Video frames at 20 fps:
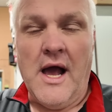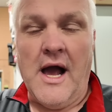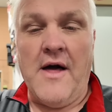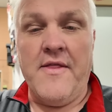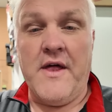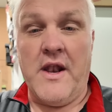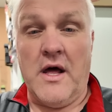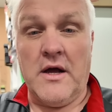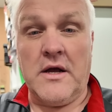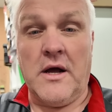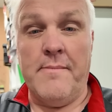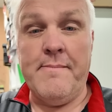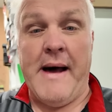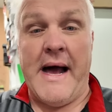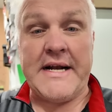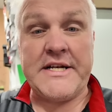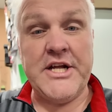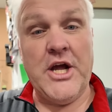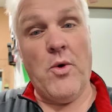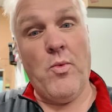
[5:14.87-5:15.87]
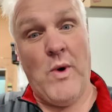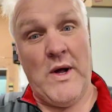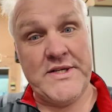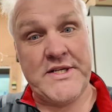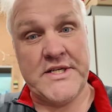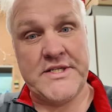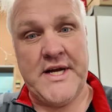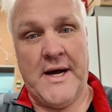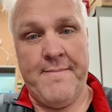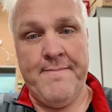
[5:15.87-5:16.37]
and then I'll come back to you
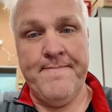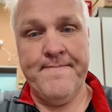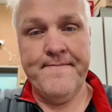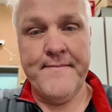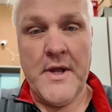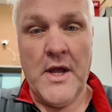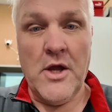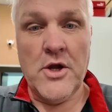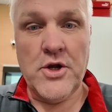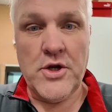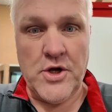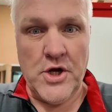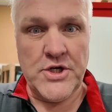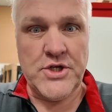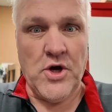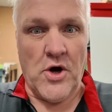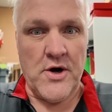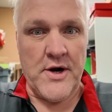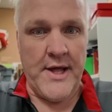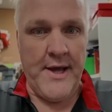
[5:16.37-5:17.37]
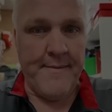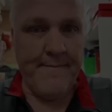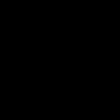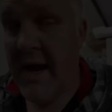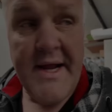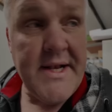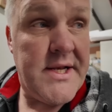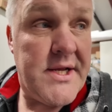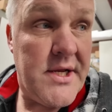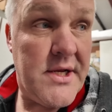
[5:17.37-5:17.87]
once it's done. Good talking to you.
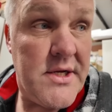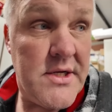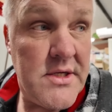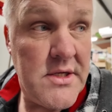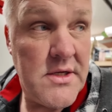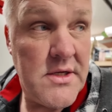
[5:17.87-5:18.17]
Right.